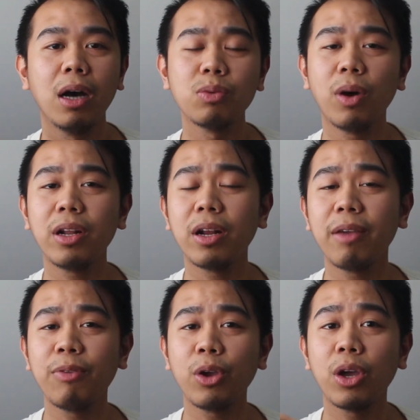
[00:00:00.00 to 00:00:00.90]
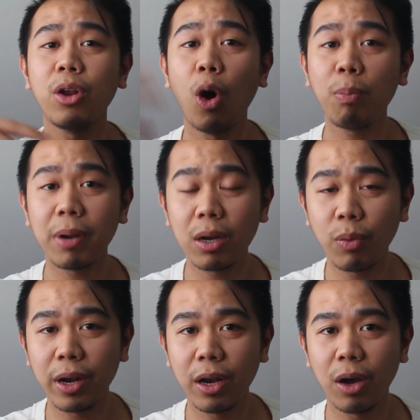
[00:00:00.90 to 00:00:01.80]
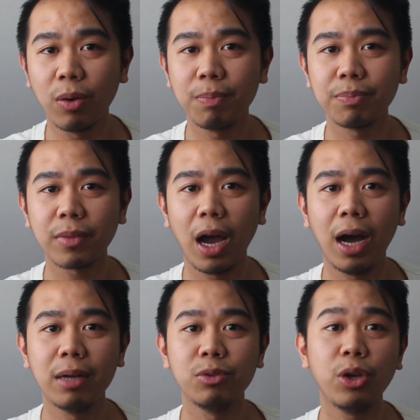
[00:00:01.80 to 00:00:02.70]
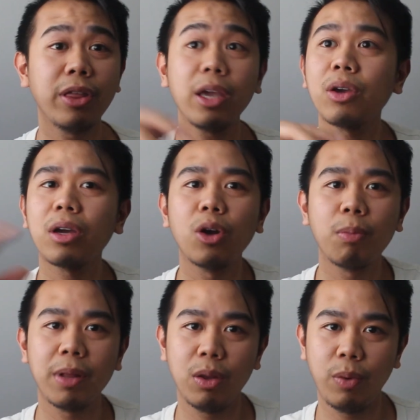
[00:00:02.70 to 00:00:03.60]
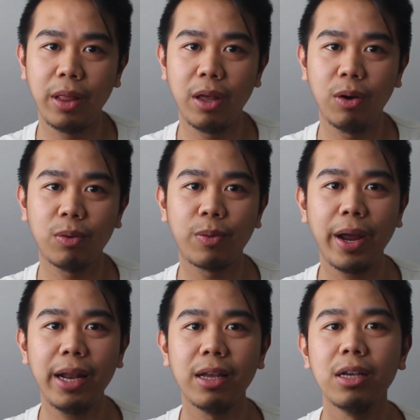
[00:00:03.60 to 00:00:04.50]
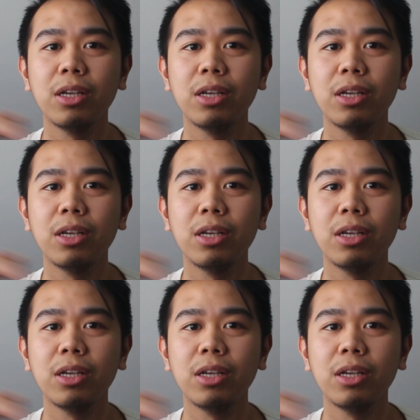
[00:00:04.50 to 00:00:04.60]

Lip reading: I was wondering if you could open the window. Do you think you can open the window, right?